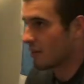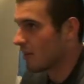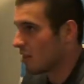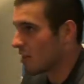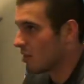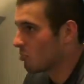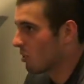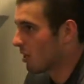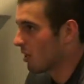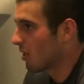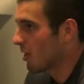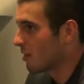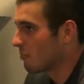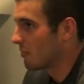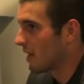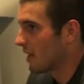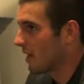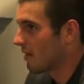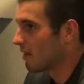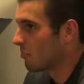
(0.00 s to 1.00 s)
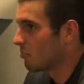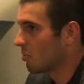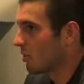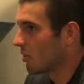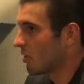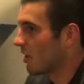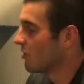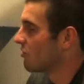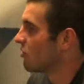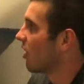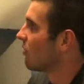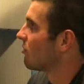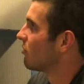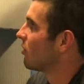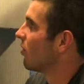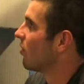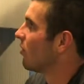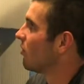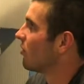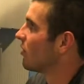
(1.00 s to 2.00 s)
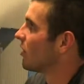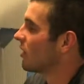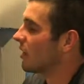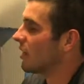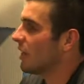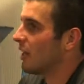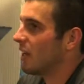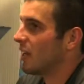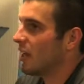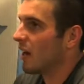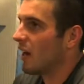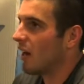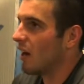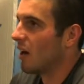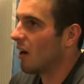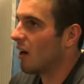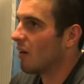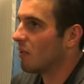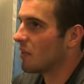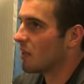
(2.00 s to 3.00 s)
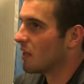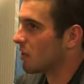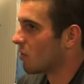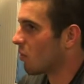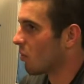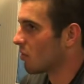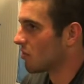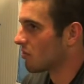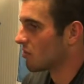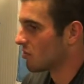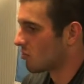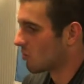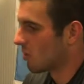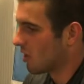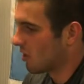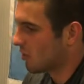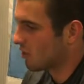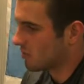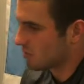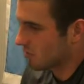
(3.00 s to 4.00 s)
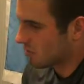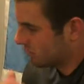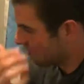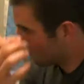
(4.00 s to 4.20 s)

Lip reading: you know, they played a lot of man. They played a lot of soft zone. And then quarters as well, which is,